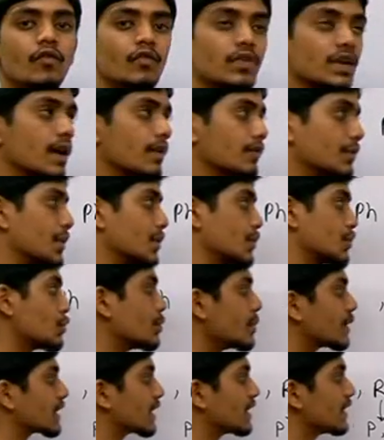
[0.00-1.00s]
We have got two
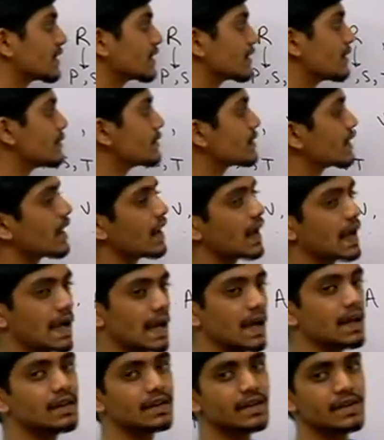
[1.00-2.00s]
mechanisms
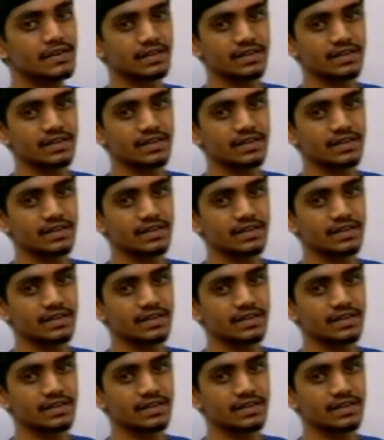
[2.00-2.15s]
and let us